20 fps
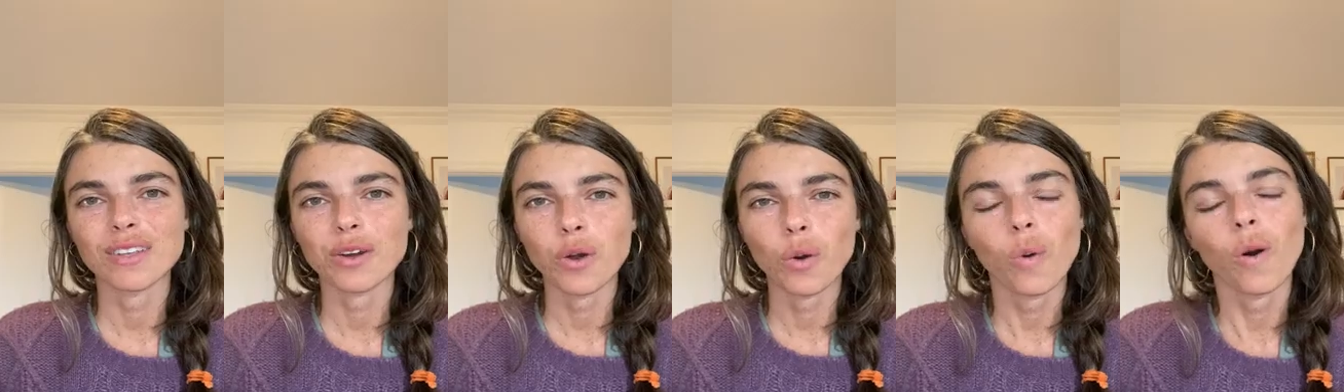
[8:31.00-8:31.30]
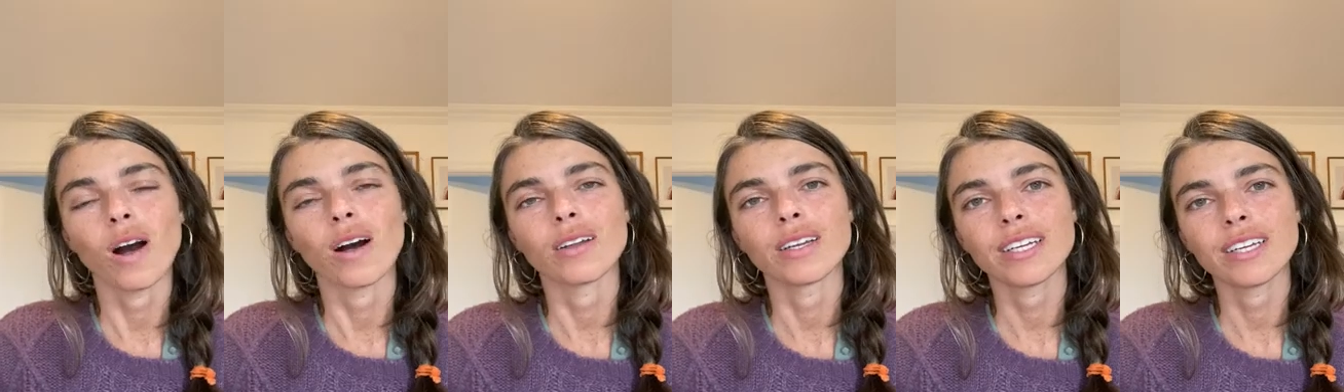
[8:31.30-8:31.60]

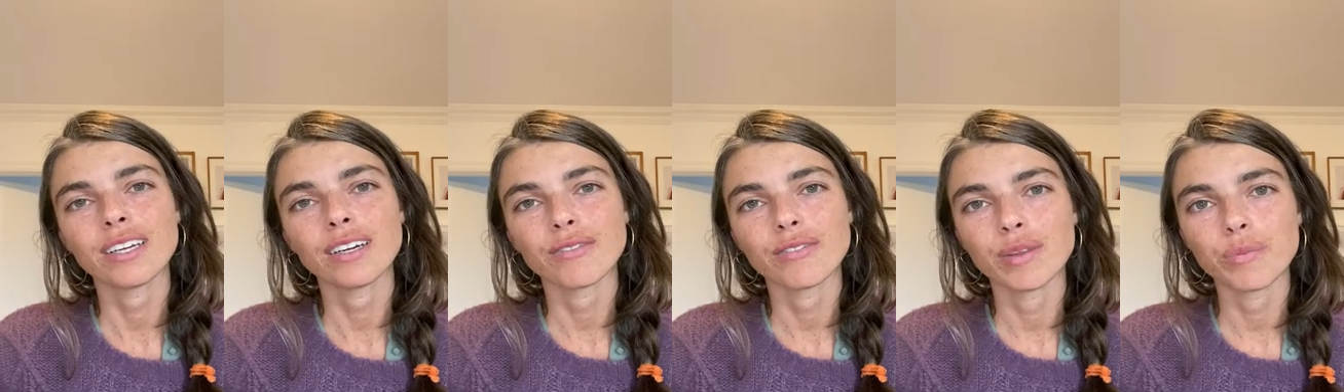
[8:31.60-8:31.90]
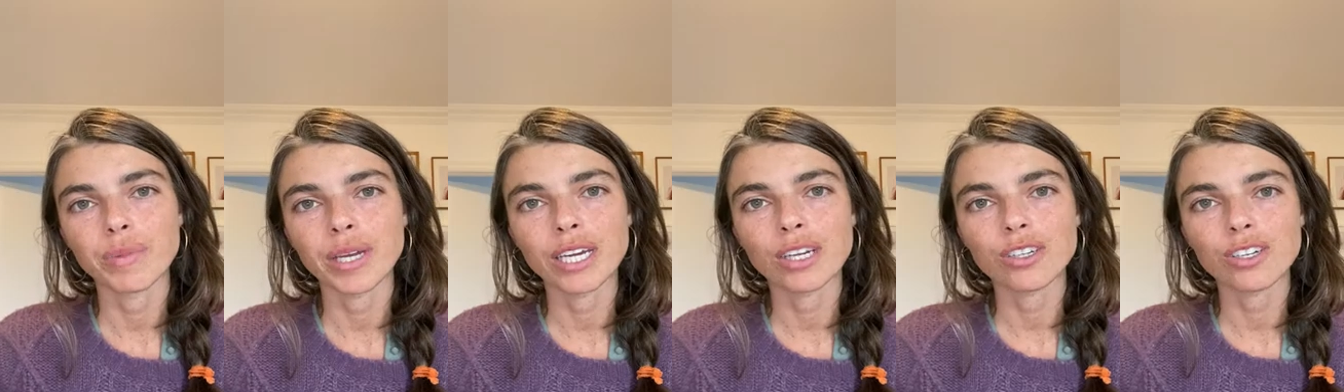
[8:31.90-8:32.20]
quality of the
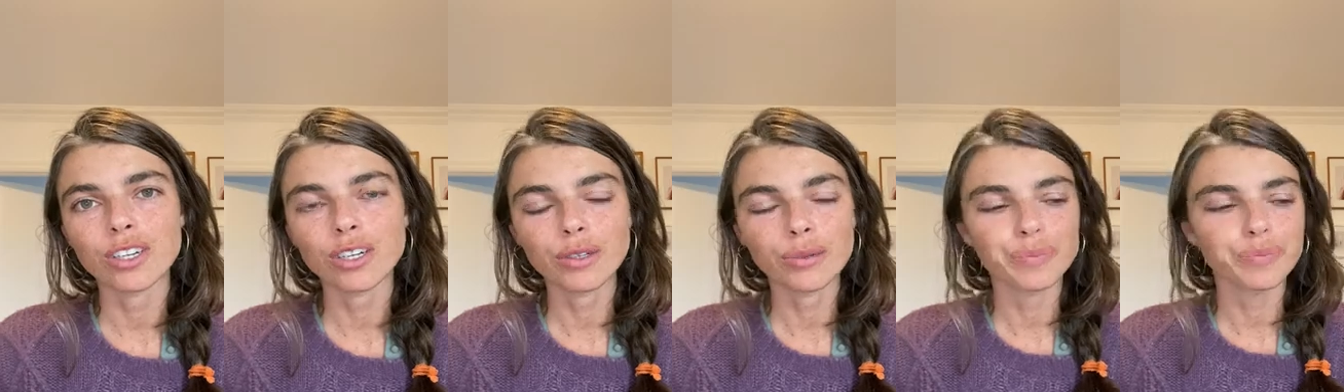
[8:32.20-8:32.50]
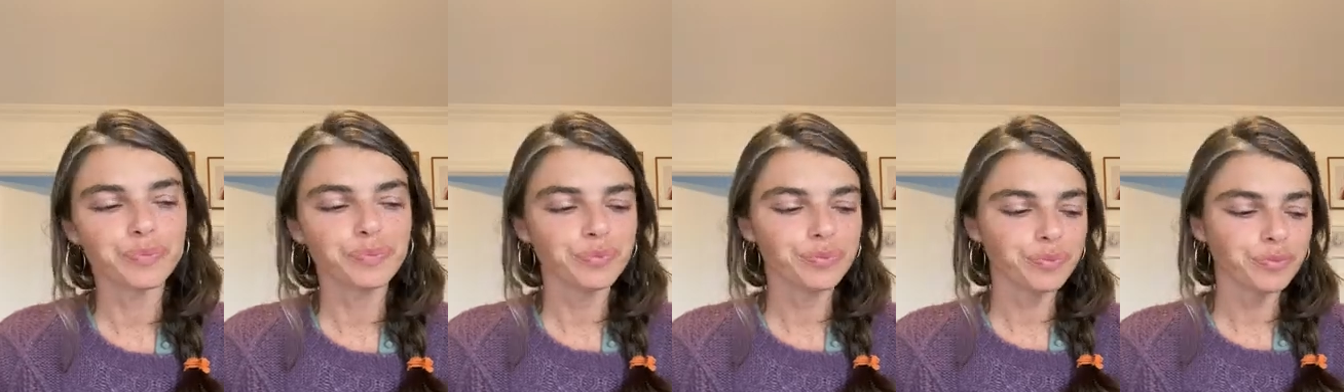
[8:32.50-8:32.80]
picture.
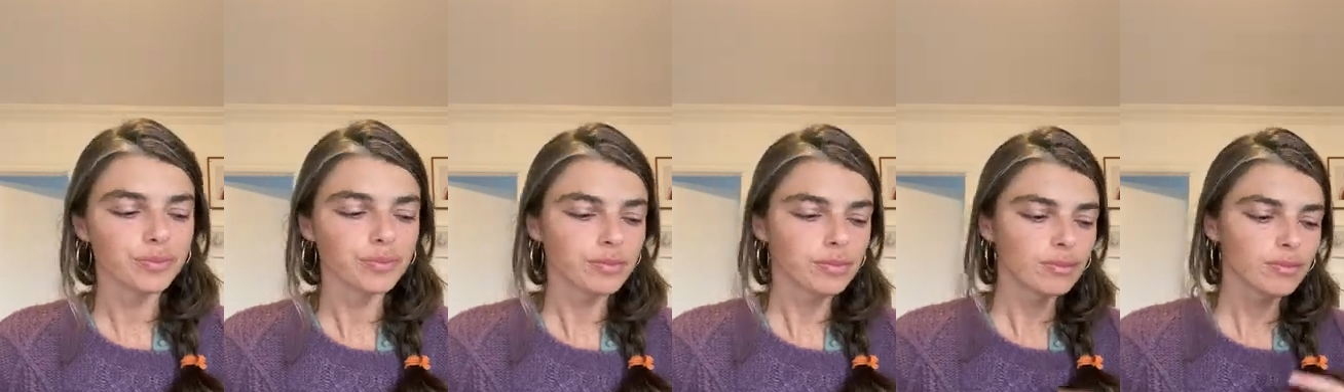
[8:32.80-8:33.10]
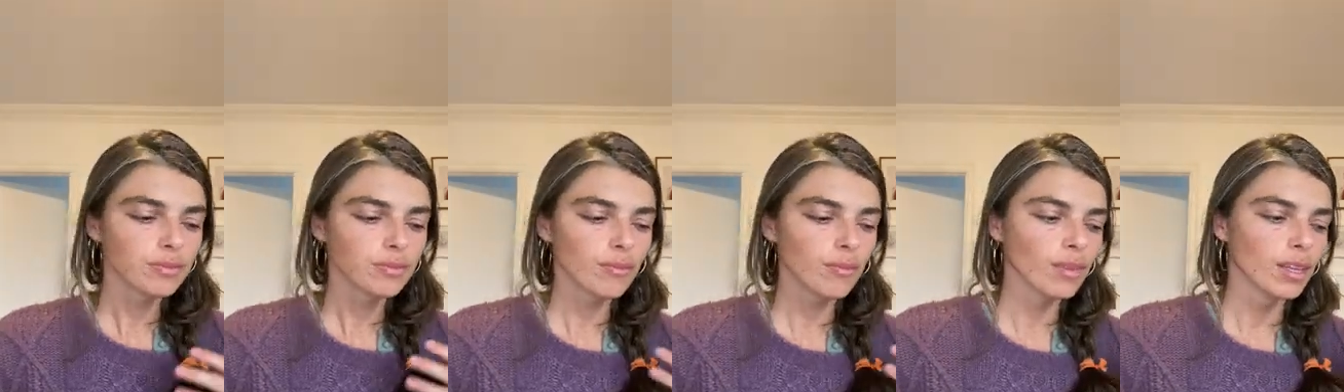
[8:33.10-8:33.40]

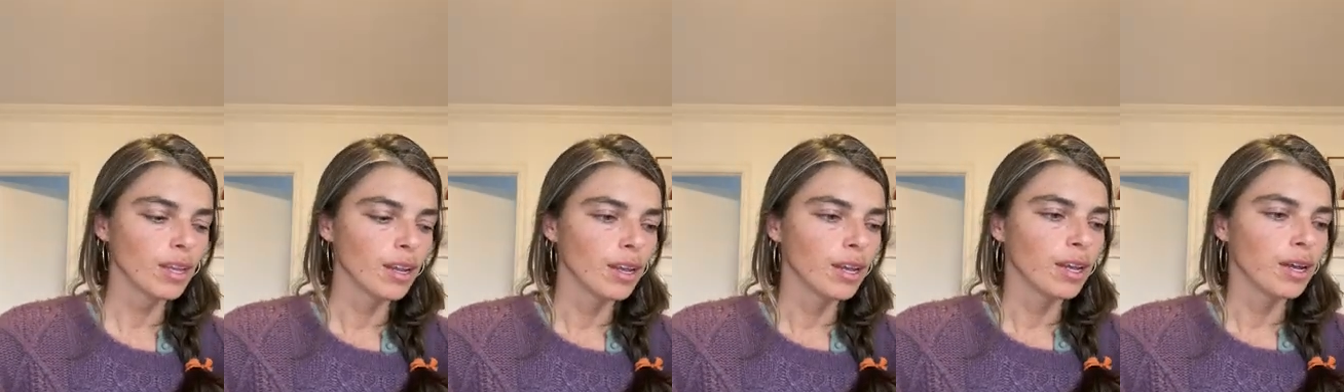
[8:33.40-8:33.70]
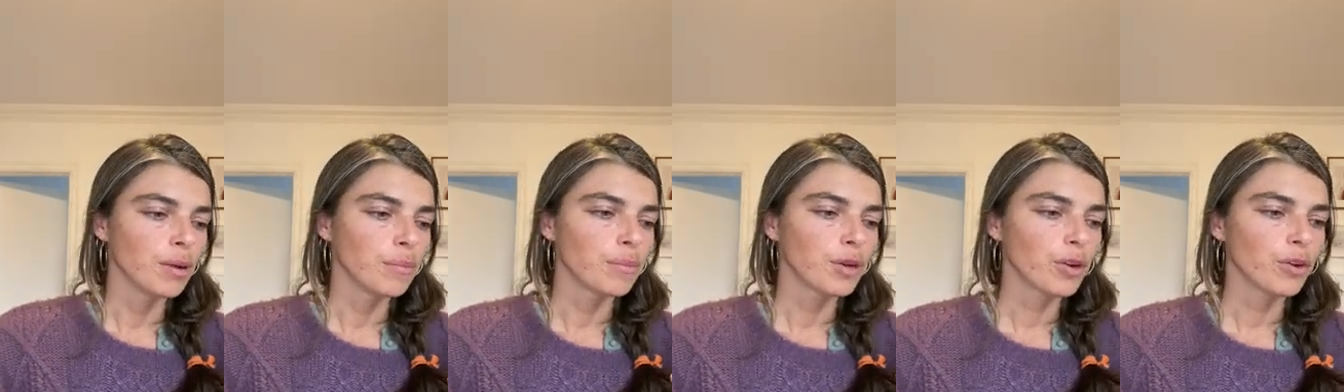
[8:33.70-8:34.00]

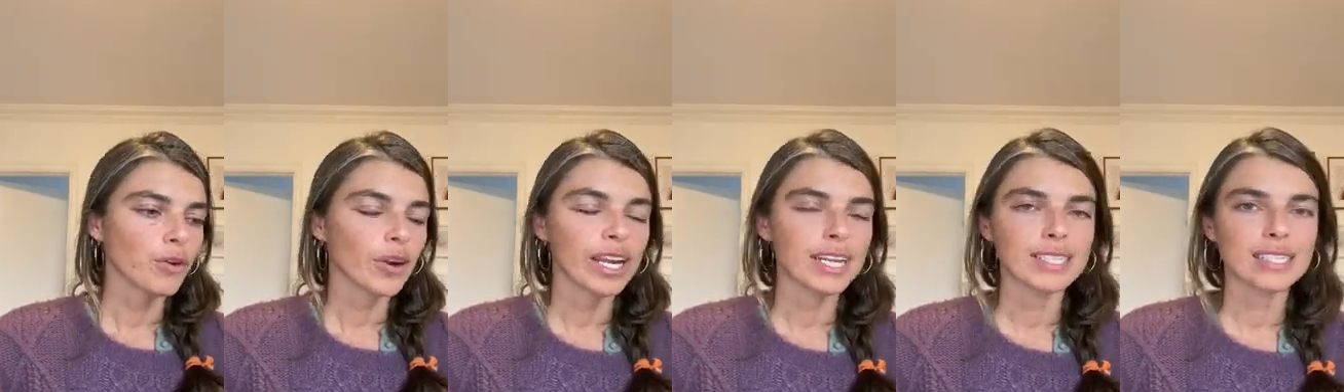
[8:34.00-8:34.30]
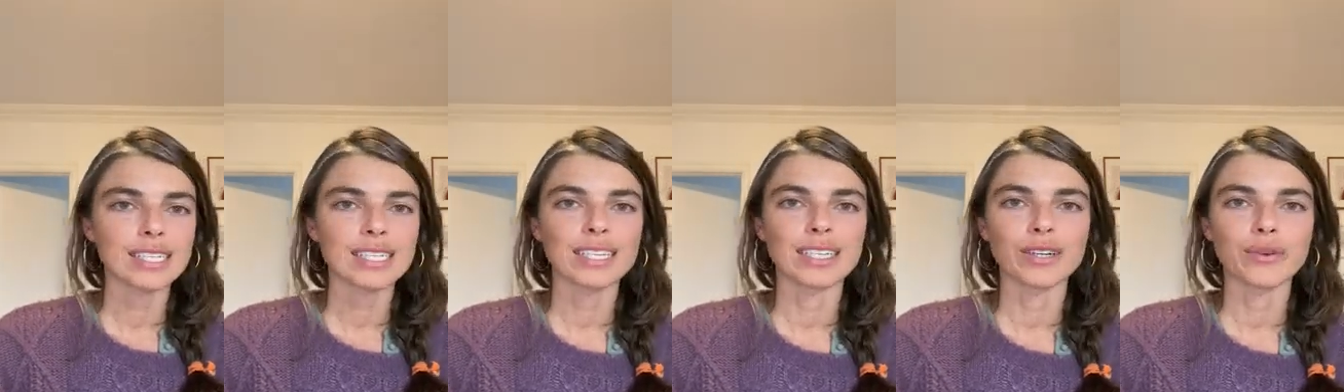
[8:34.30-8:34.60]
But
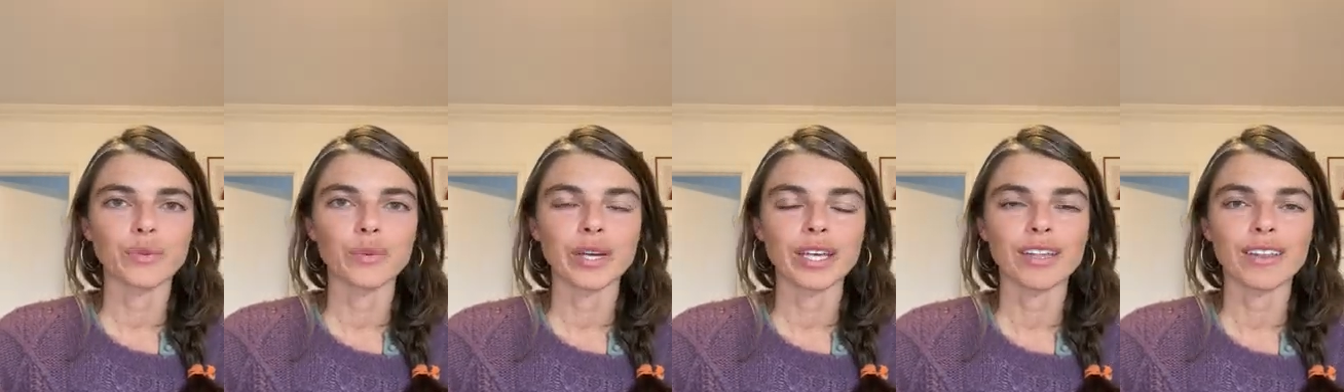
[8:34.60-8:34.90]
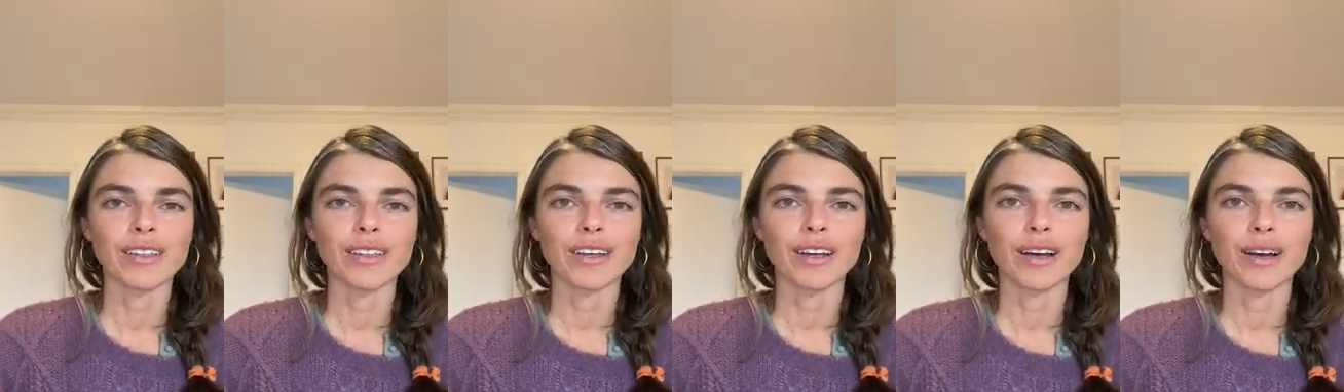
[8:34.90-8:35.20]
granted,
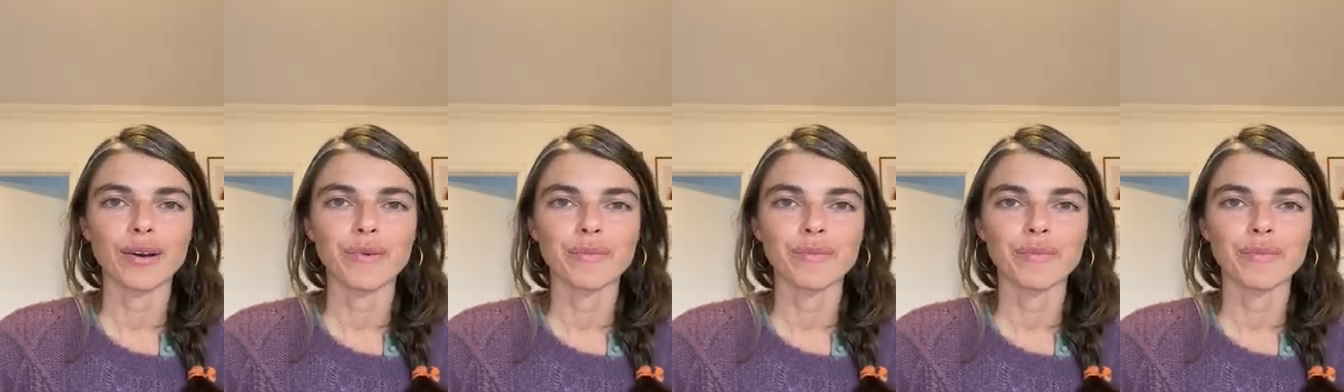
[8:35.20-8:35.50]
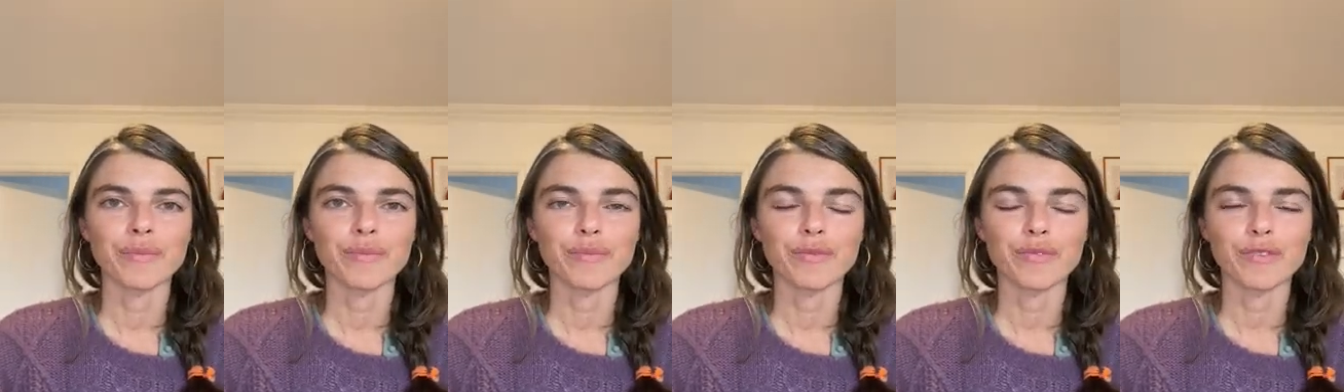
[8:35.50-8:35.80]
with
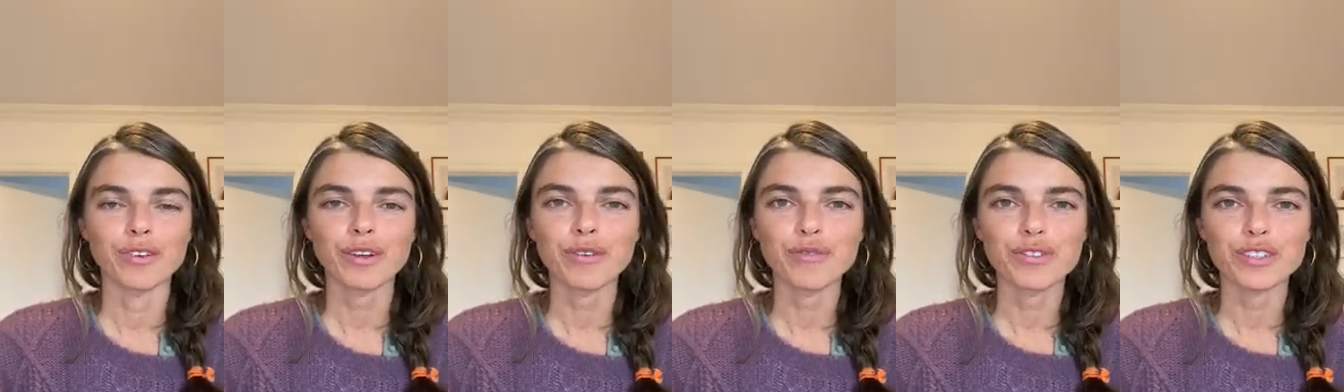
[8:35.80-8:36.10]
film